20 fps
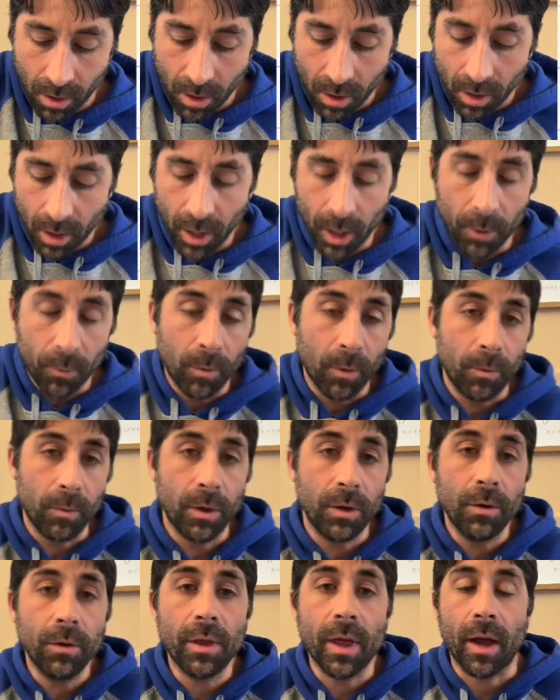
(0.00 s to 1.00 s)
And when we
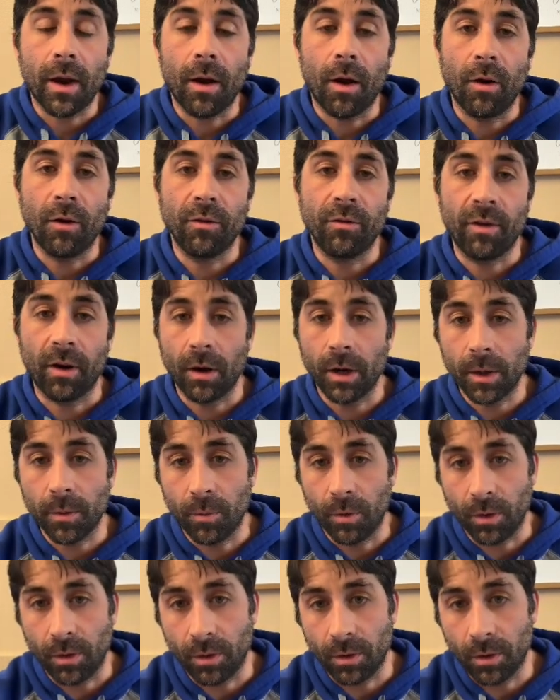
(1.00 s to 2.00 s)
do that, our
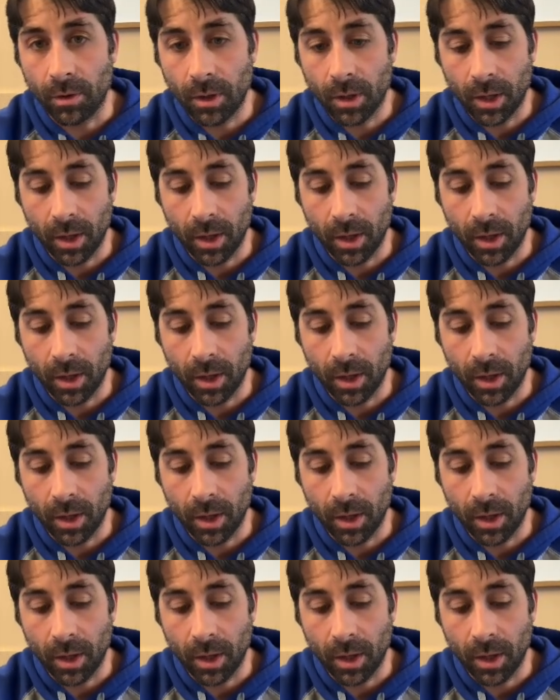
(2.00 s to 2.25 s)
variable